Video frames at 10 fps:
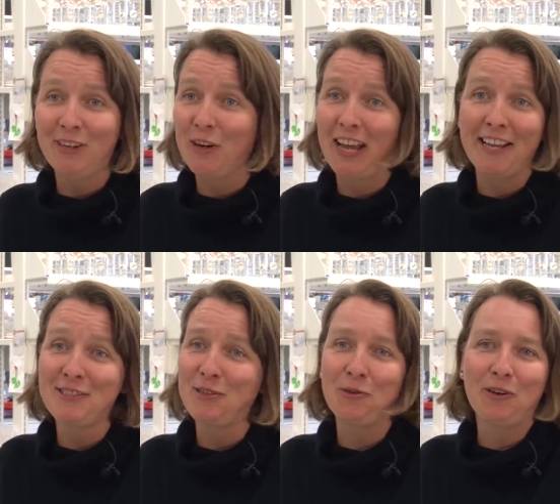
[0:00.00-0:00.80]
Our
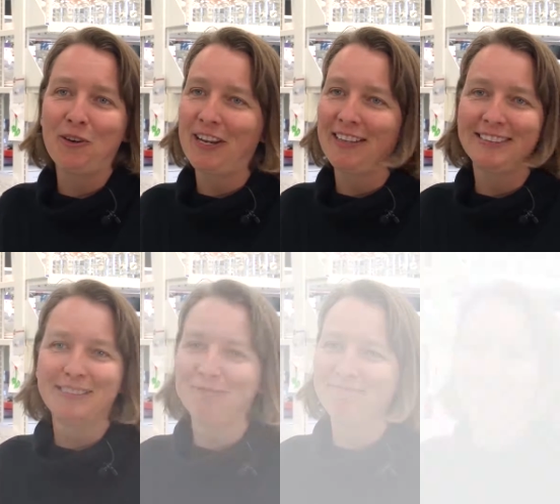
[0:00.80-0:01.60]
cats adore our
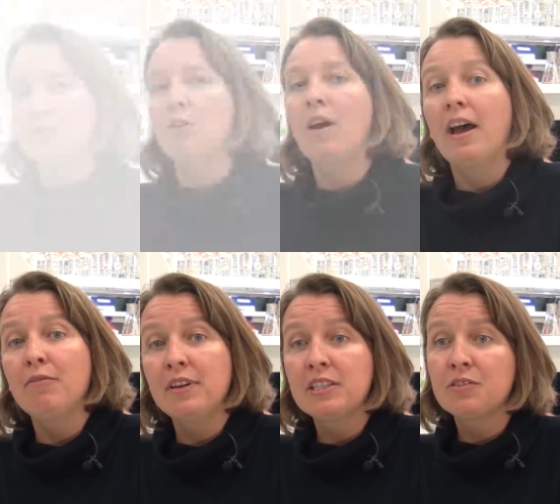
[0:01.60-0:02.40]
kids. So
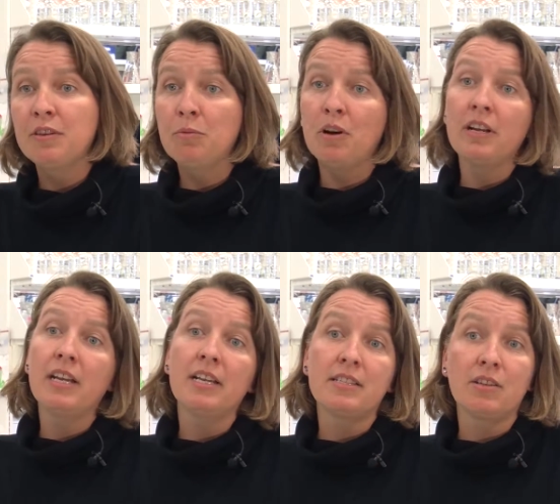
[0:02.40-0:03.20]
F H V one
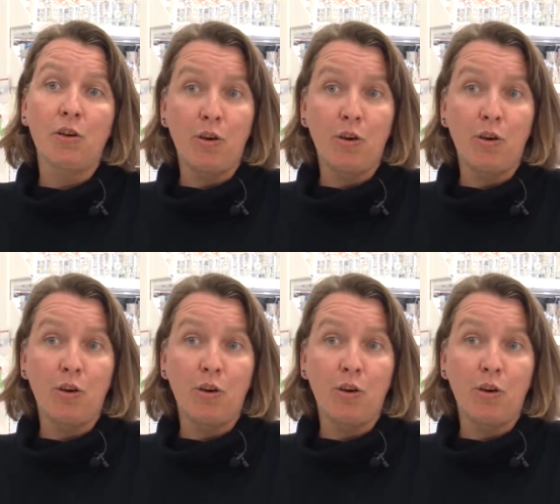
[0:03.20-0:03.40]
is a